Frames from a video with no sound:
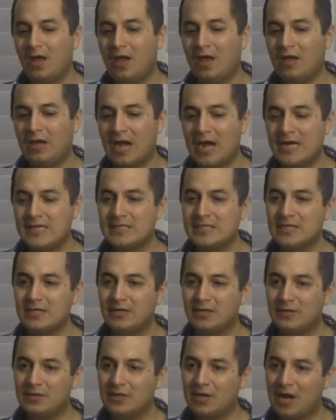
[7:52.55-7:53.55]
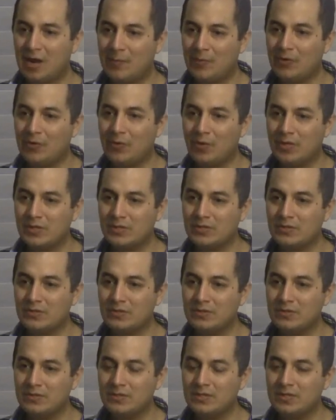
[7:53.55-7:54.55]
And asking her a couple
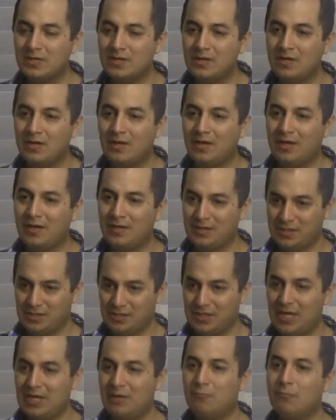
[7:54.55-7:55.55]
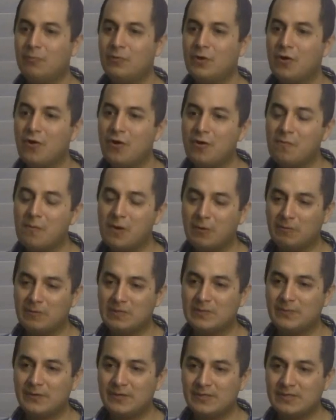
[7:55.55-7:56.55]
questions and knowing my
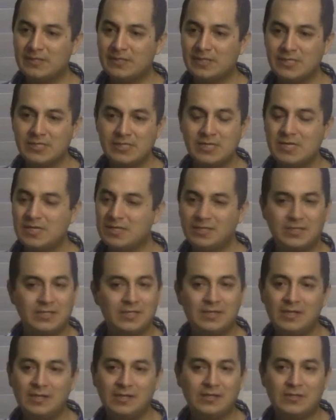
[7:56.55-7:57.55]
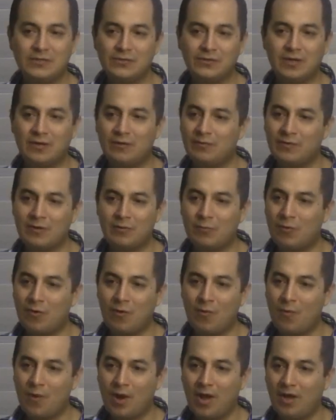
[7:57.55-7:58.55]
responses, she didn't take it the
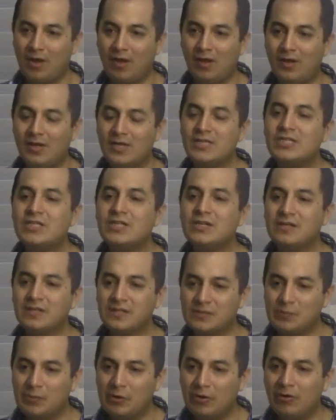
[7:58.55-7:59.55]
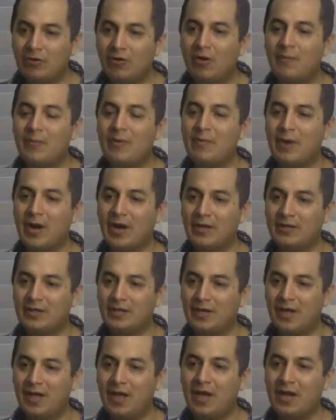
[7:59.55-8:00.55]
wrong way. She is very
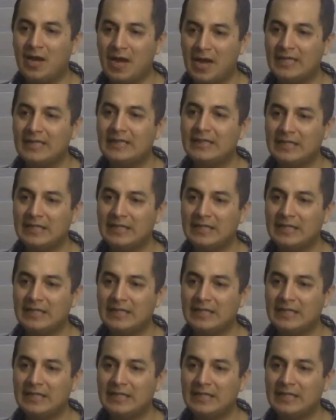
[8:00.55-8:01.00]
open-minded, and I